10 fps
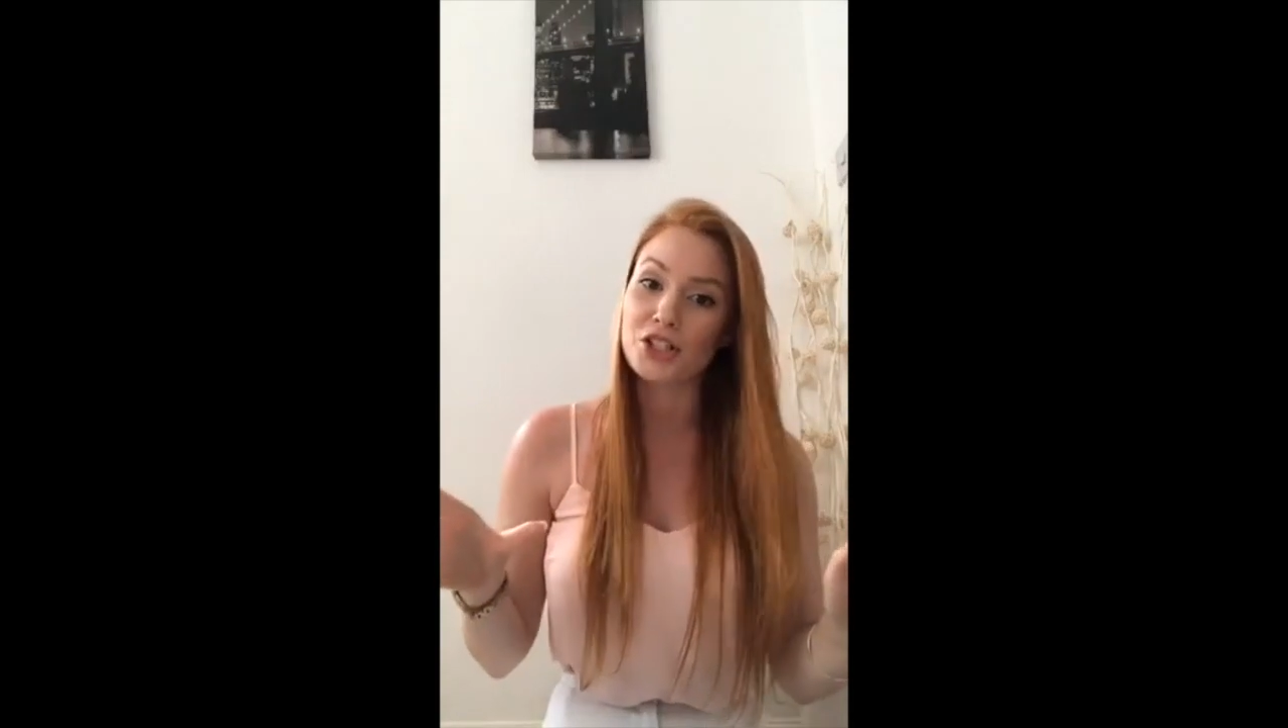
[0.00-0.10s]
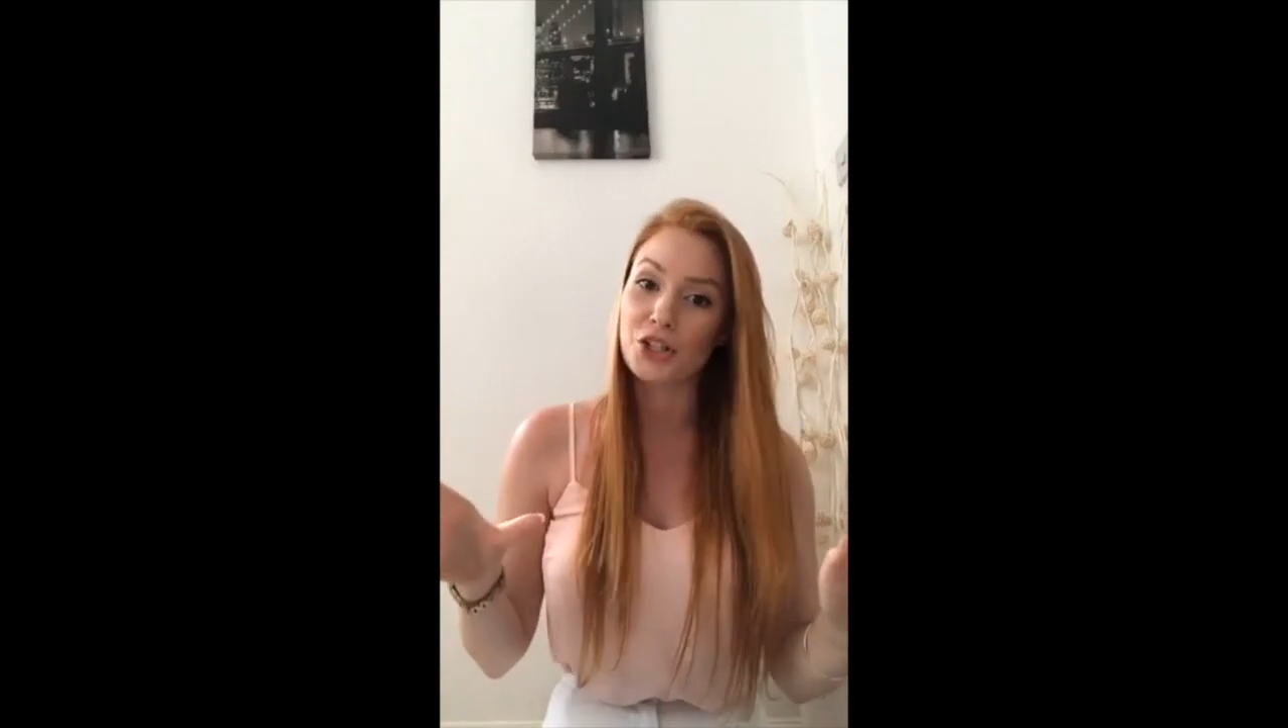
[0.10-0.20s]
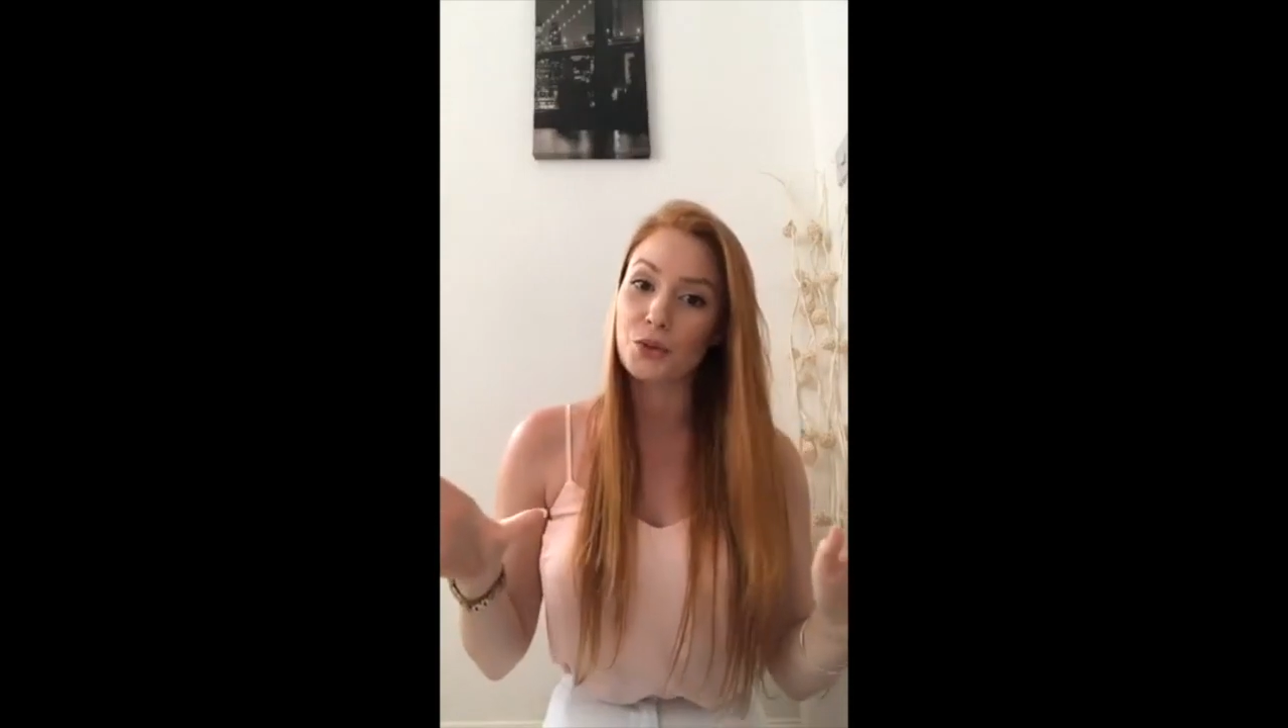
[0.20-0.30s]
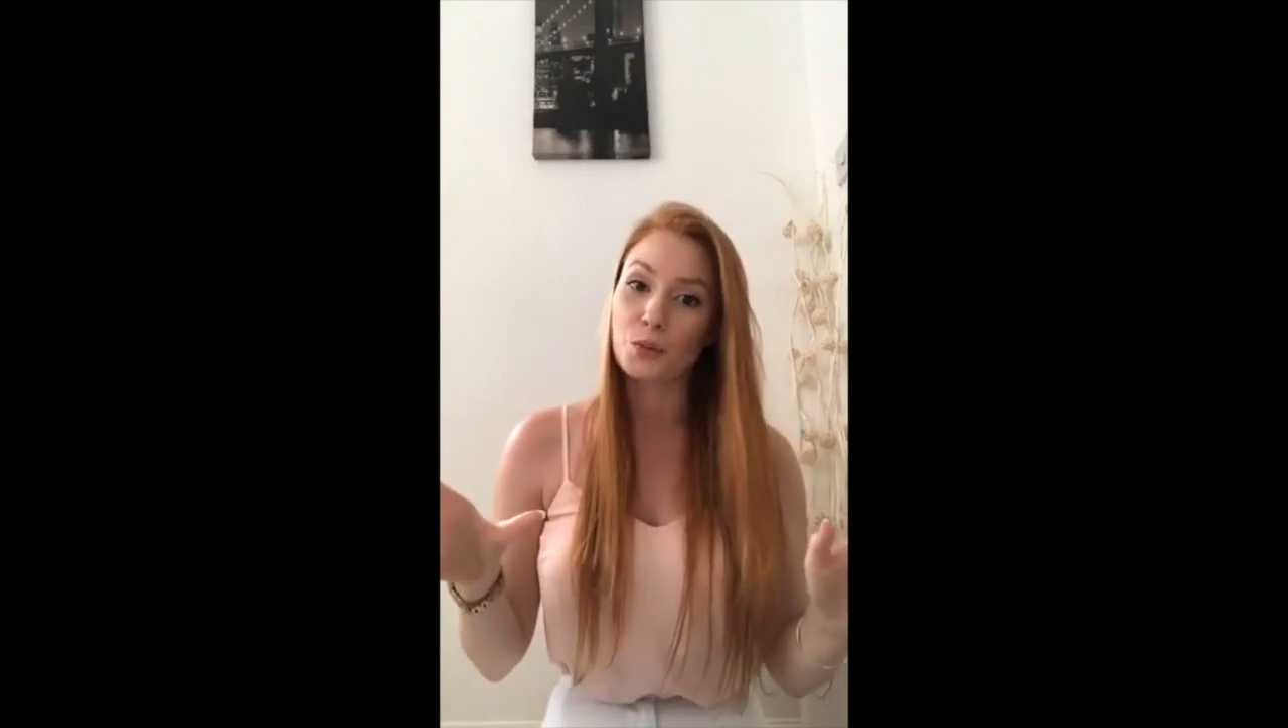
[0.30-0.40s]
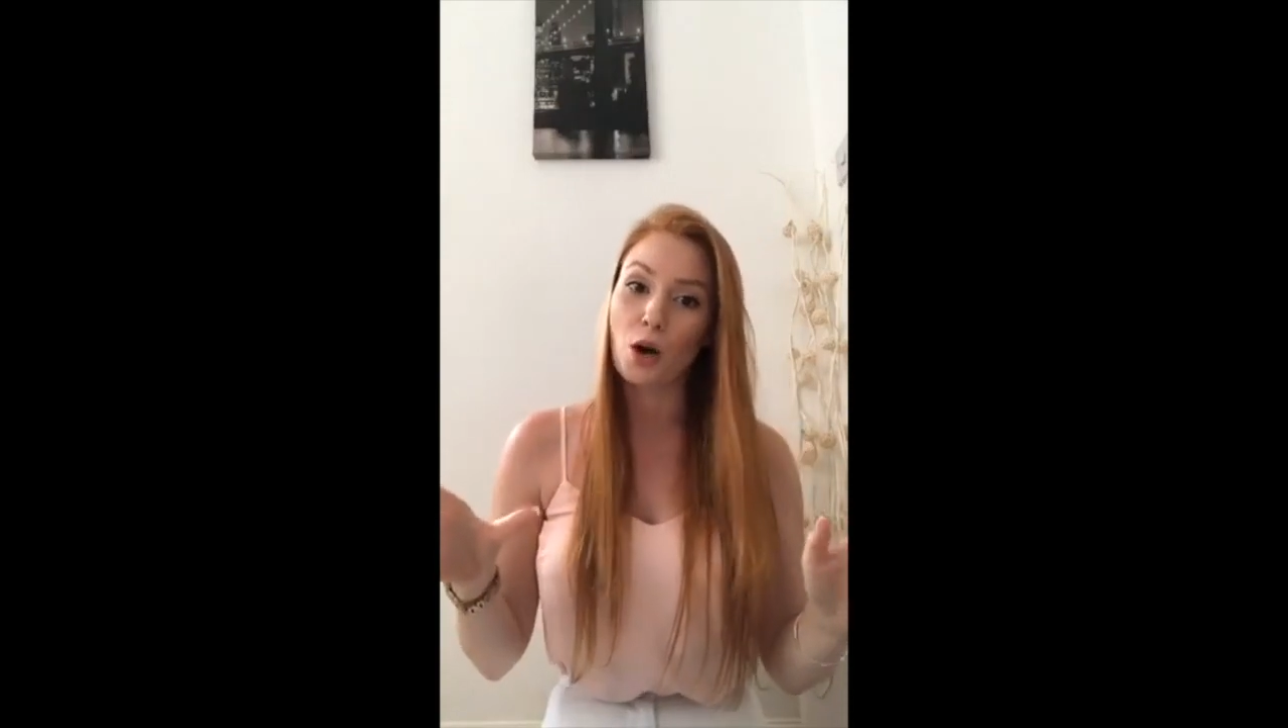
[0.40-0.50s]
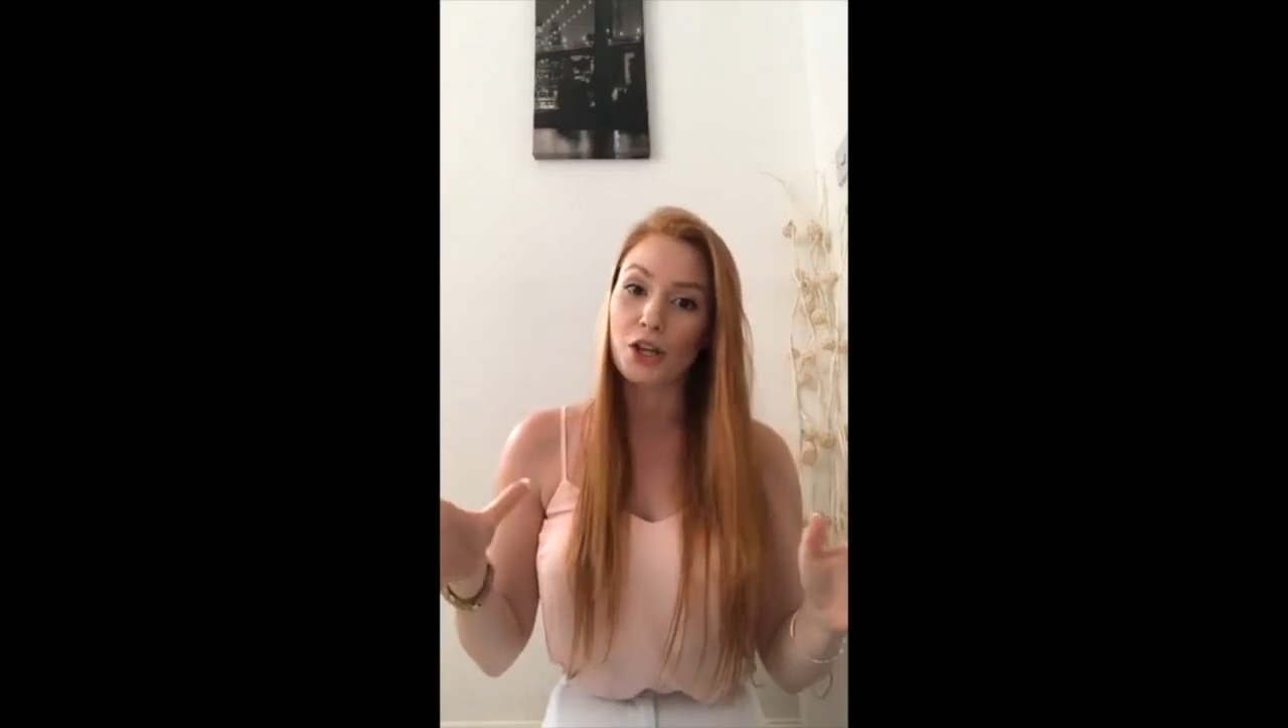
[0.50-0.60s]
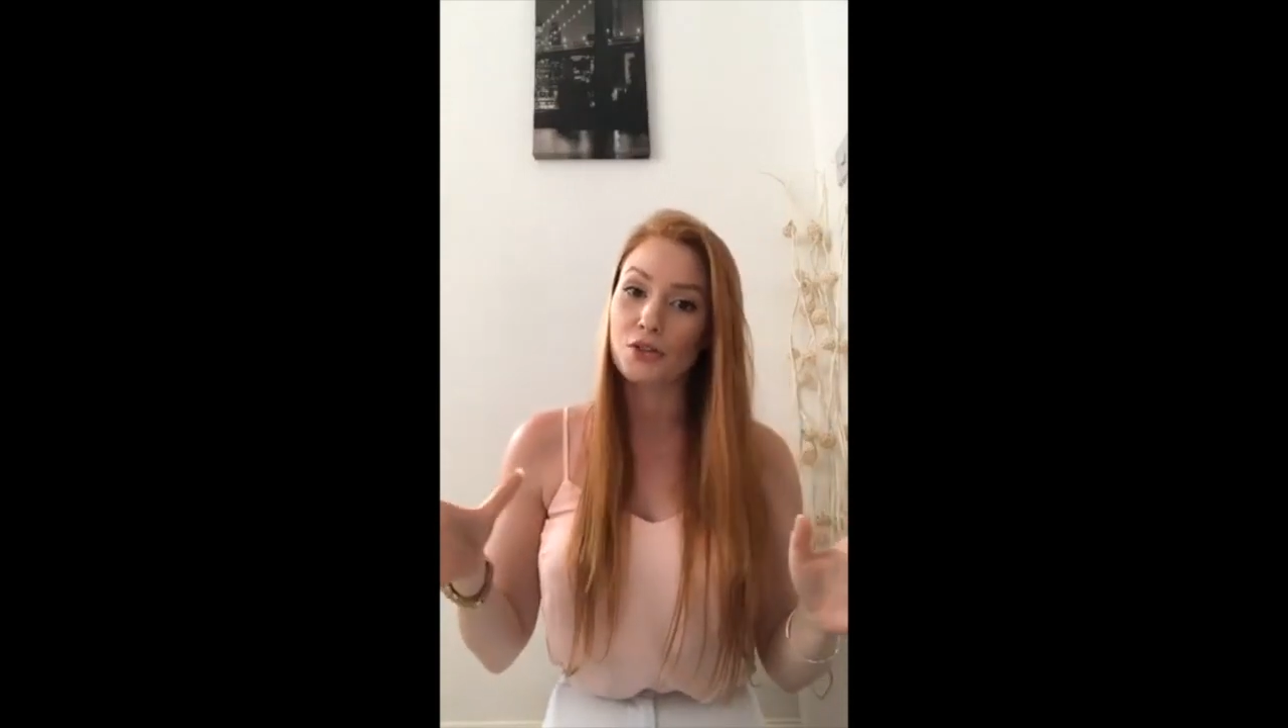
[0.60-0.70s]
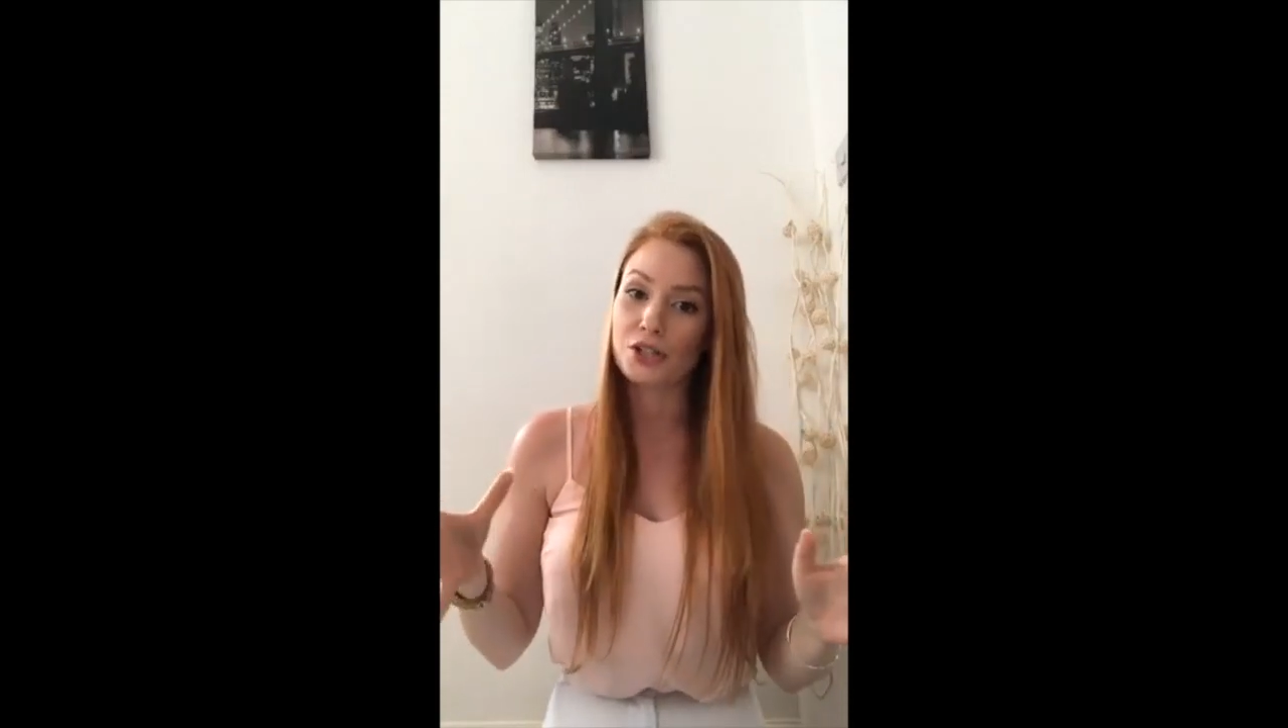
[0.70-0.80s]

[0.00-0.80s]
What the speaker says: do what you